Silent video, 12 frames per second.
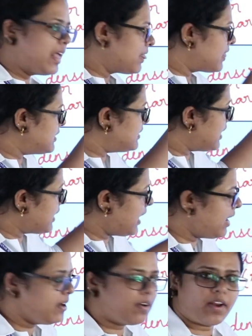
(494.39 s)
The
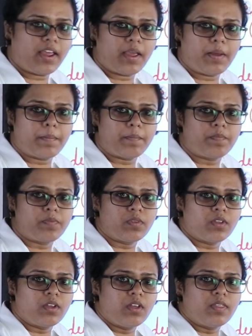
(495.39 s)
second ray
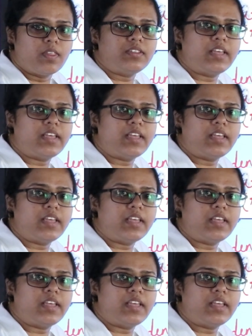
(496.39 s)
the